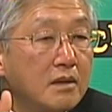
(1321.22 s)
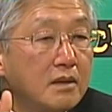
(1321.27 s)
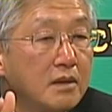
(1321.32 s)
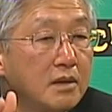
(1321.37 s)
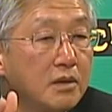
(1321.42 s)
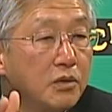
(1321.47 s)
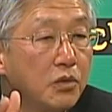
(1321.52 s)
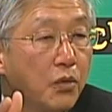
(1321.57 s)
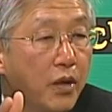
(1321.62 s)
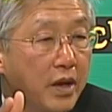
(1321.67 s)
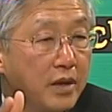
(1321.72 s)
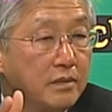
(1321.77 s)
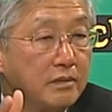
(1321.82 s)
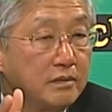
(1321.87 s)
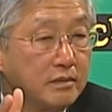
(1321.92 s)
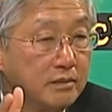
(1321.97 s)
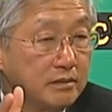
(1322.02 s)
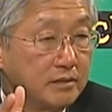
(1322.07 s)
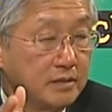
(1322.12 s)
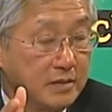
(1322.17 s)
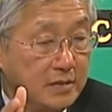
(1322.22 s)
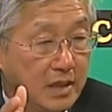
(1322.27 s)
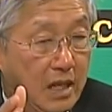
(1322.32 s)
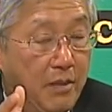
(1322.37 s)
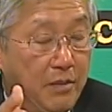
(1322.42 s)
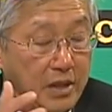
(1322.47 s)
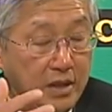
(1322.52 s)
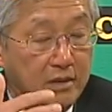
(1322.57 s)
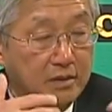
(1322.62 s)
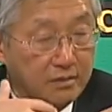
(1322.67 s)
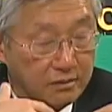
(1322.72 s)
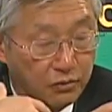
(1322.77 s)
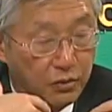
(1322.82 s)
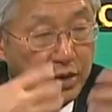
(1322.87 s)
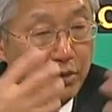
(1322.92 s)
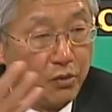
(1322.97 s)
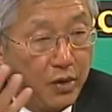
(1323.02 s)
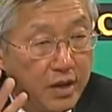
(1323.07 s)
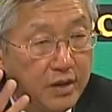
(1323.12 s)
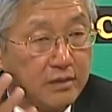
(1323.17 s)
you win. I mean,
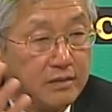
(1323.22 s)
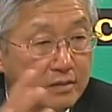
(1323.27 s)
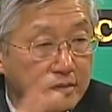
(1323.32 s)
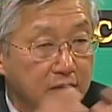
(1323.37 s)
we win.